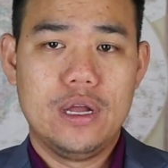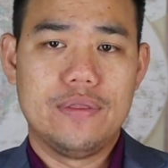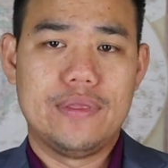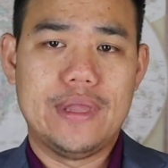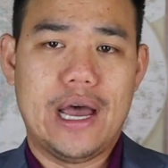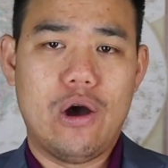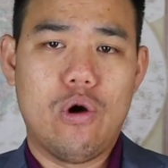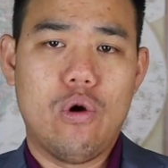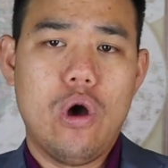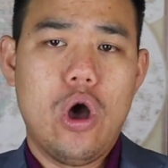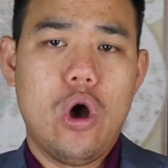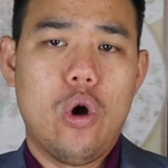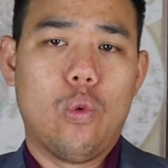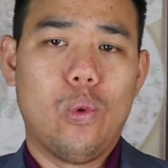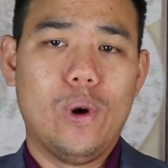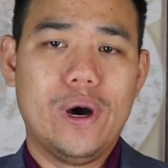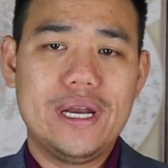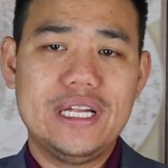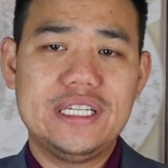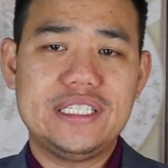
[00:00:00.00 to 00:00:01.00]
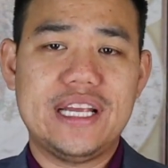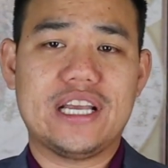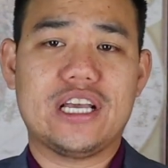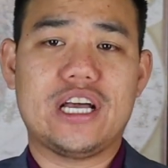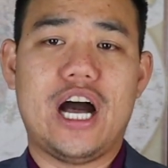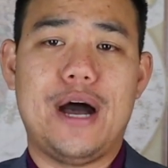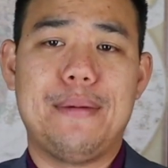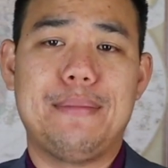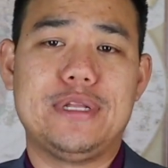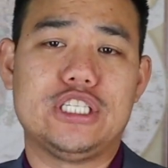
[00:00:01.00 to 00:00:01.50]
Now, what is a
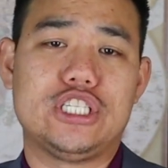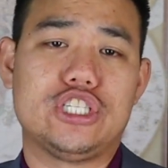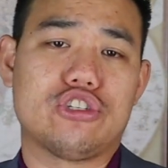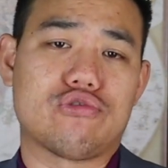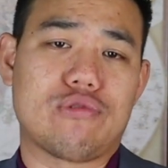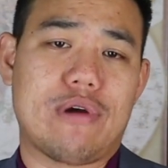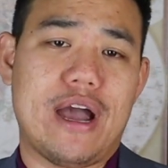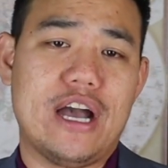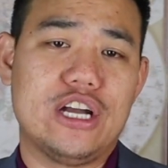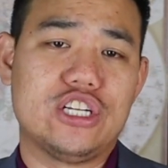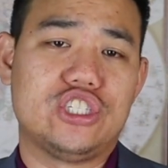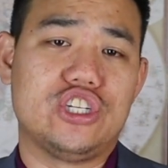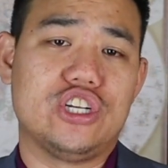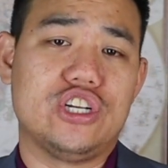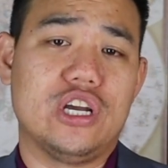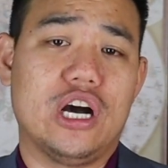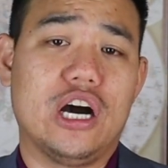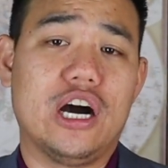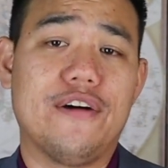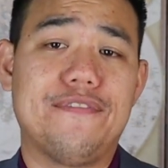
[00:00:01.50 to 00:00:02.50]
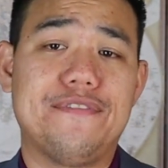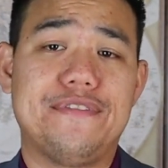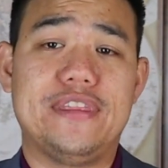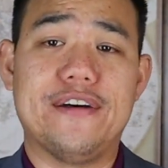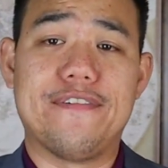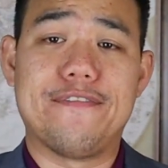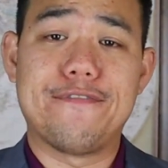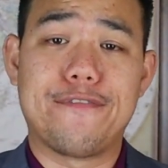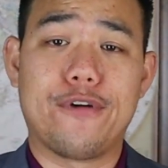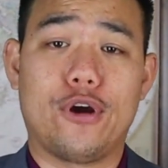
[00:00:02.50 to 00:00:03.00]
common strategy of
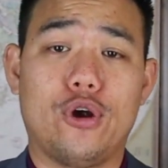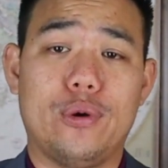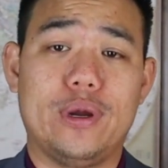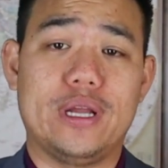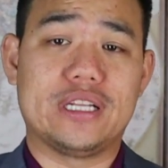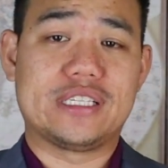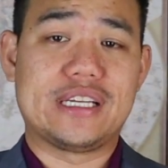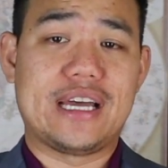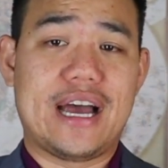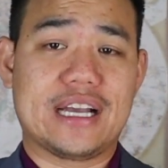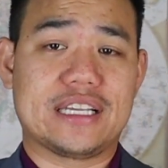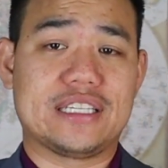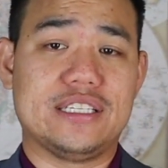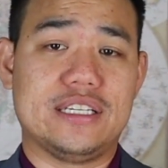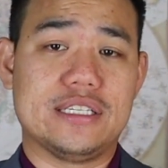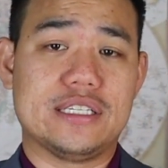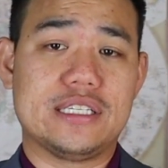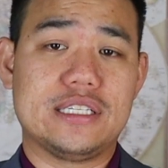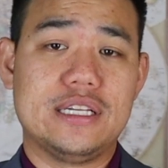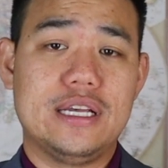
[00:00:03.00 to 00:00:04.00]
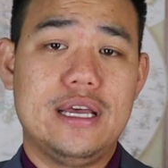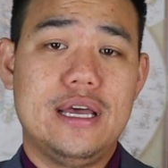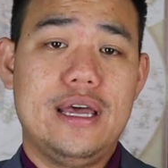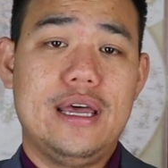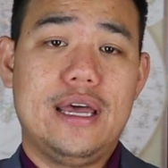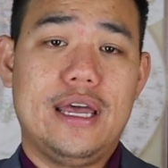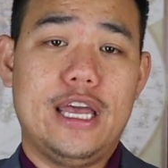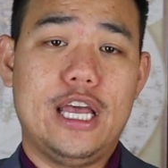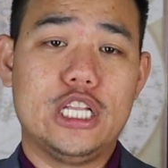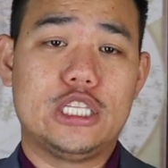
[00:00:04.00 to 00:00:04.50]
deferring taxes?
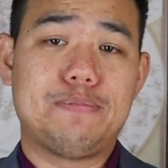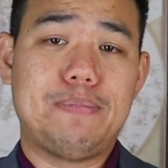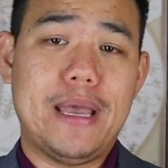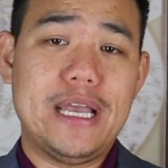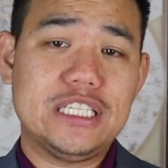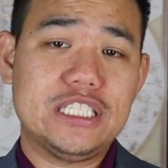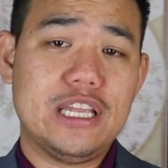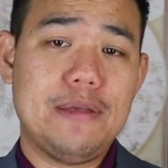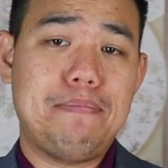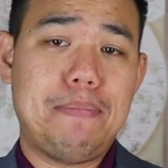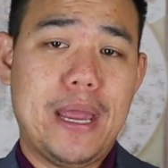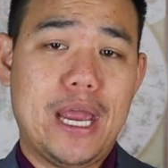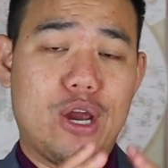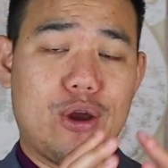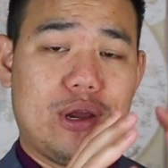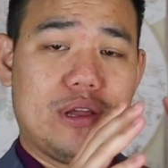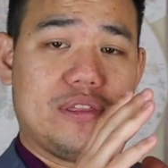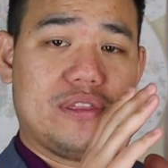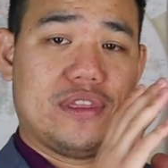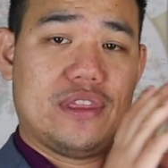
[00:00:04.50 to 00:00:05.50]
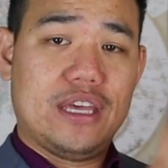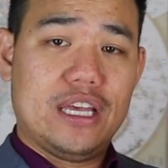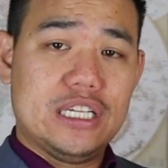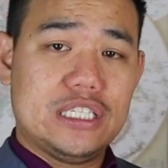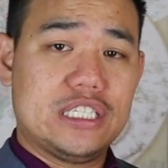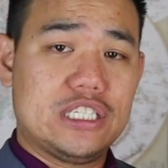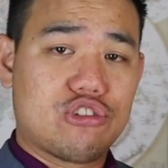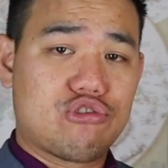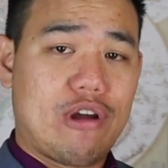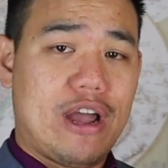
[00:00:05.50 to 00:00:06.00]
It's basically pairing
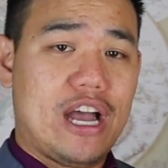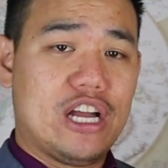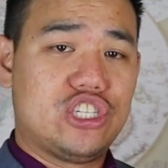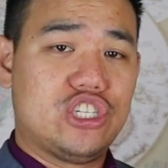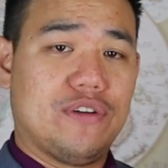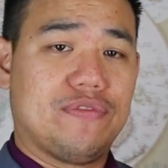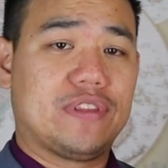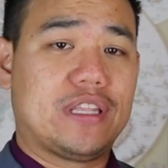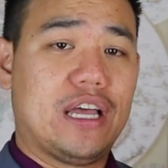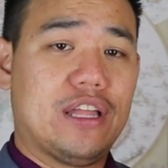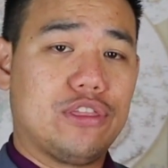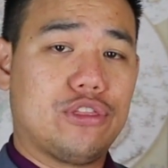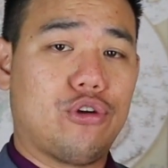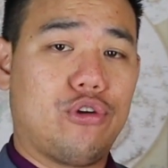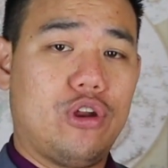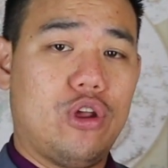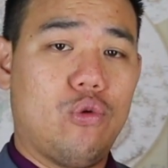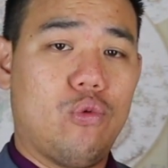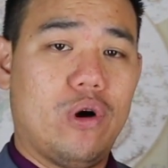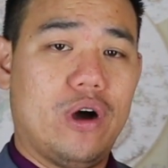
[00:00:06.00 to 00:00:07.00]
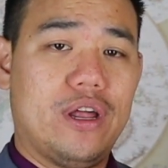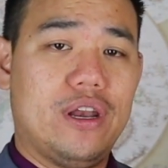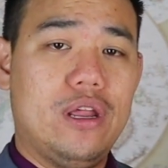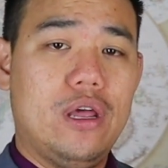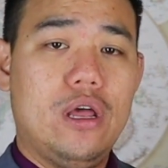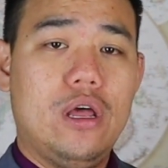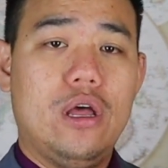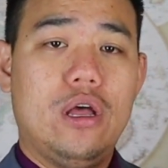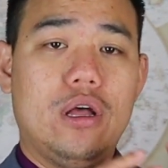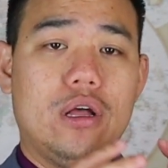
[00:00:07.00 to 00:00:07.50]
this strategy of
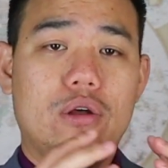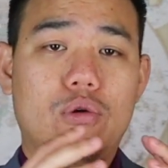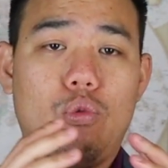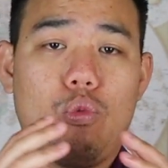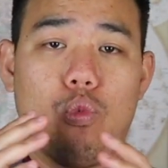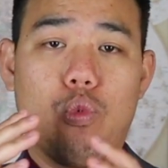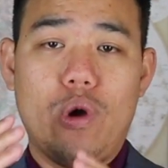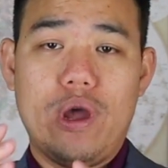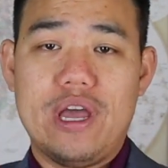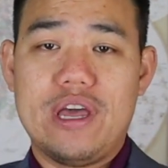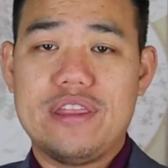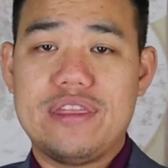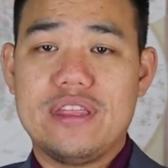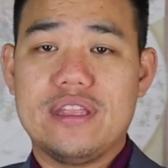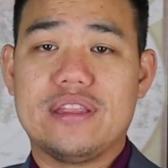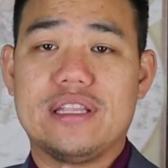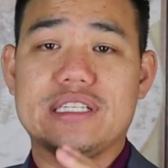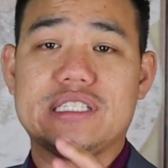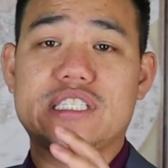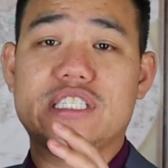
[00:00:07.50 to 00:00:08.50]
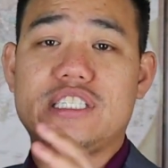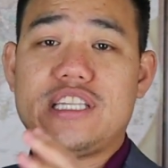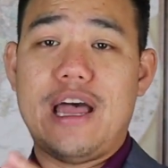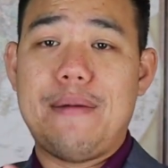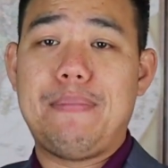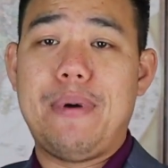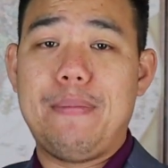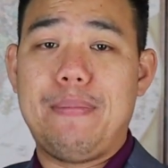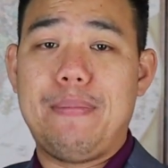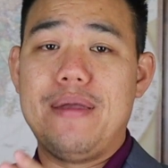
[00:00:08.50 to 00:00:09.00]
1031 with the
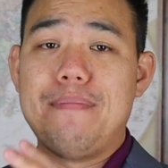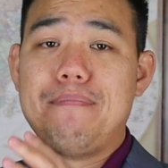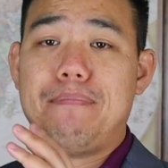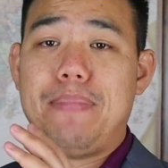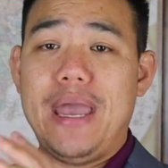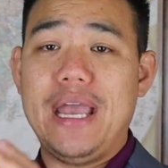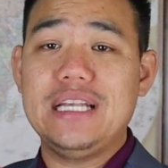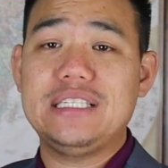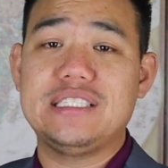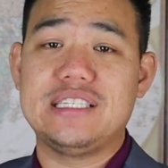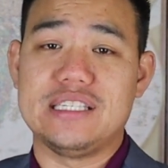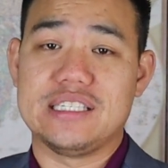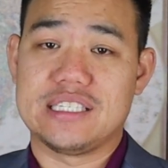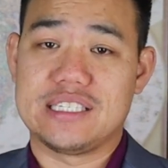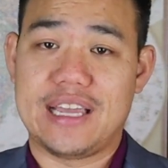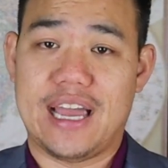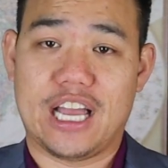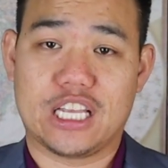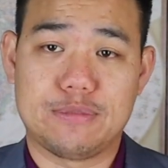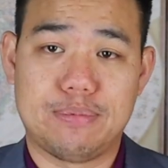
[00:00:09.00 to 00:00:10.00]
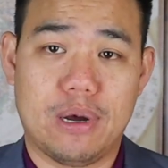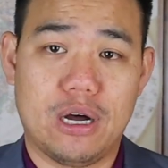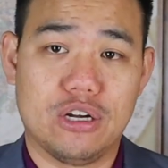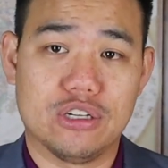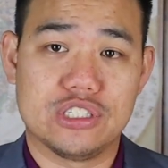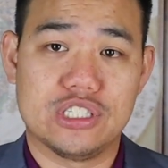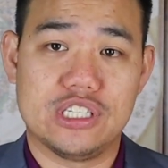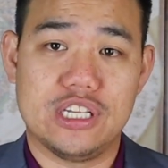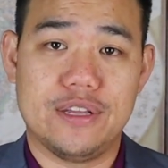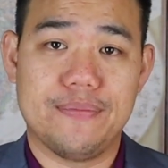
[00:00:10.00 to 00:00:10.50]
step in basis tax
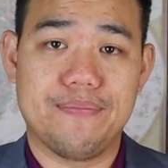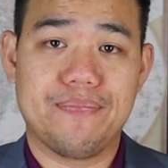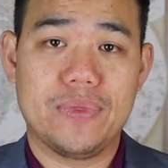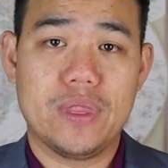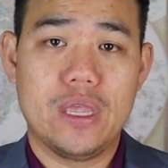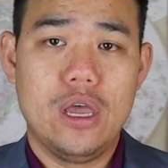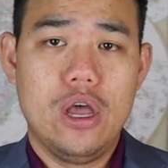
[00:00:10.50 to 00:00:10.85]
policy.